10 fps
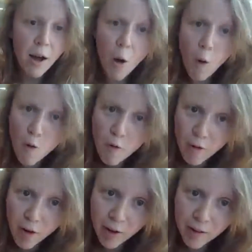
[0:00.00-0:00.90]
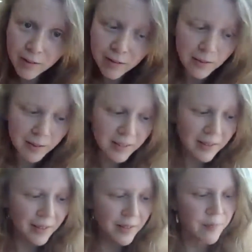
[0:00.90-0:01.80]
over.
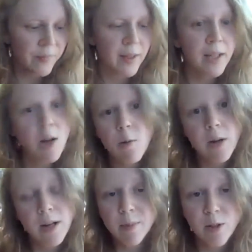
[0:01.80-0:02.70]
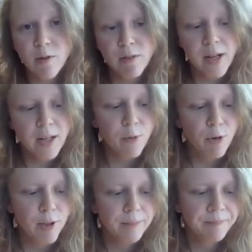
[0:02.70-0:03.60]
No one comes over
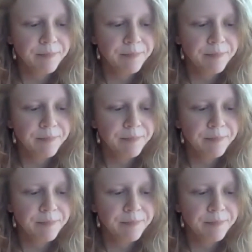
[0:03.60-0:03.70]
anymore.